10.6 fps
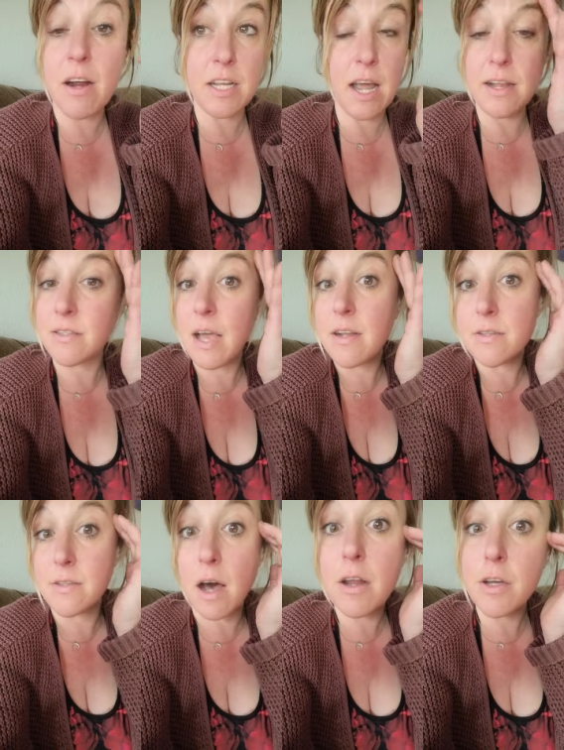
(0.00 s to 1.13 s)
It is
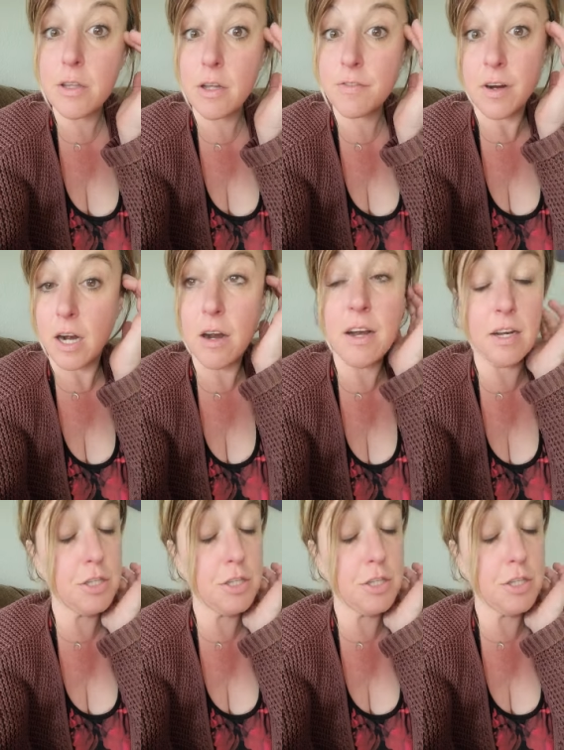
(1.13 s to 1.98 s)
not a good look for her, and it